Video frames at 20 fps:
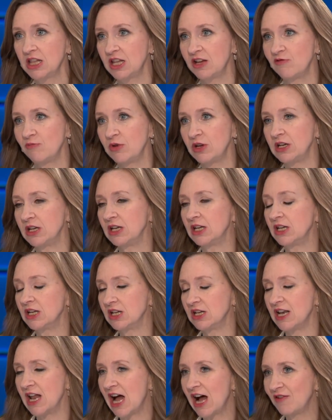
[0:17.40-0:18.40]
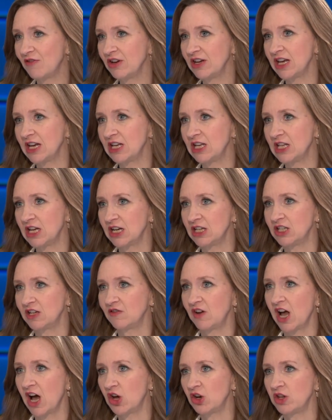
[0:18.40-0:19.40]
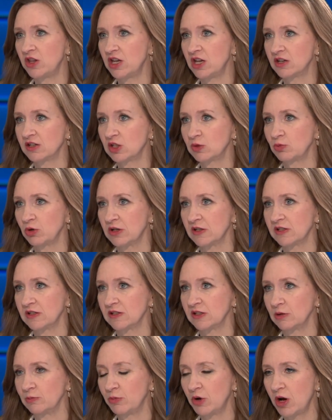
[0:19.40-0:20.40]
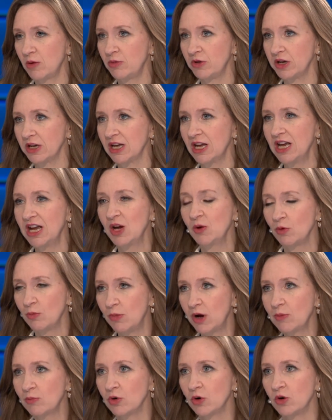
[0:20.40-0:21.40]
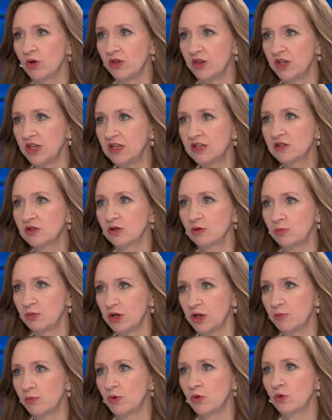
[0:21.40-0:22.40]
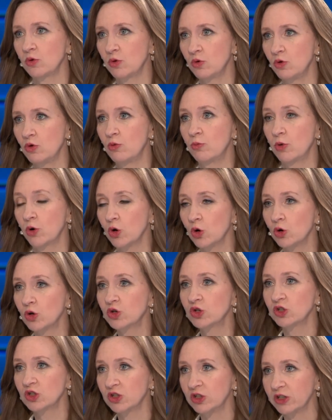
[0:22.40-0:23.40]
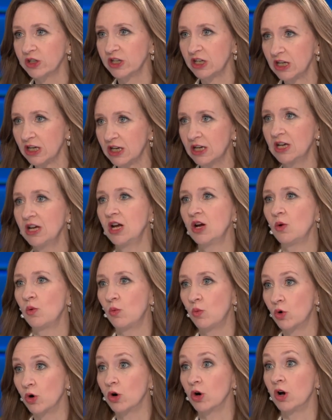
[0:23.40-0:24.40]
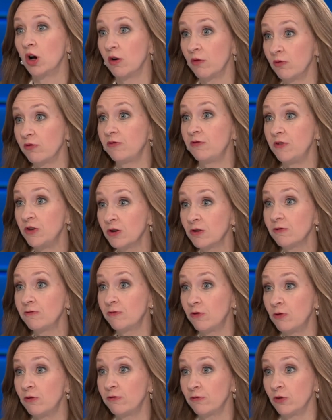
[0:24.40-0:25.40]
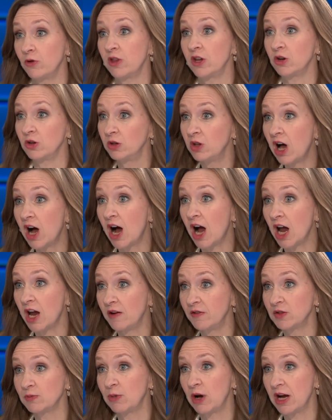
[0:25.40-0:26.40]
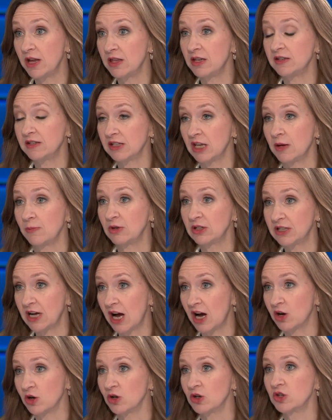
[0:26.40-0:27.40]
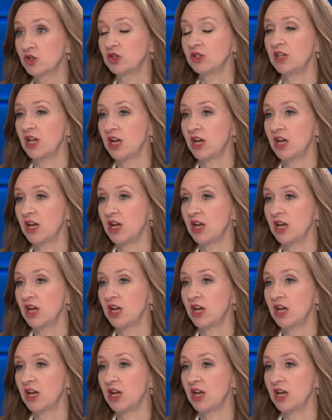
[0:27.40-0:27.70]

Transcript: They've been navigating the idea of how do they express this in public. Remember, these are people who personally were fearful for their lives by these same attackers.